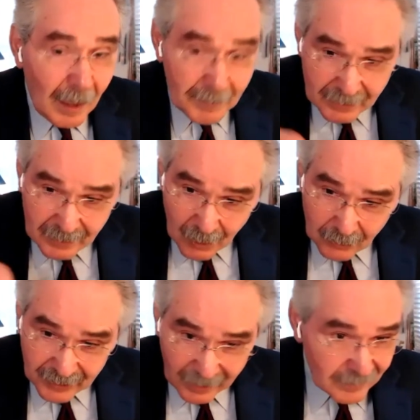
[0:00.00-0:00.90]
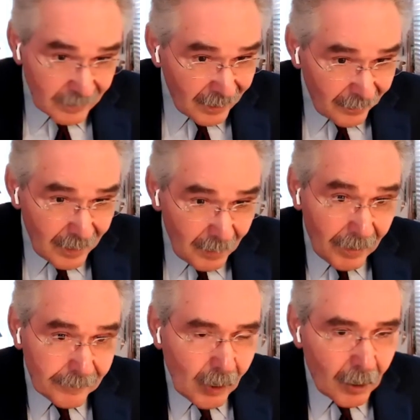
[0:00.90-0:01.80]
I mean, nota, none of the
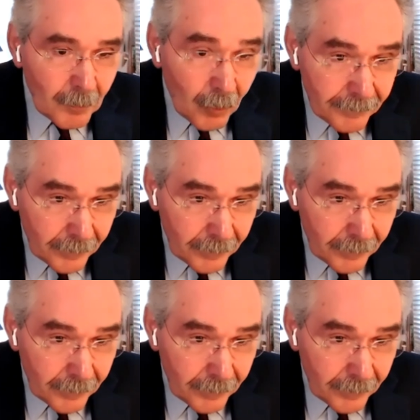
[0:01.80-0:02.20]
above got more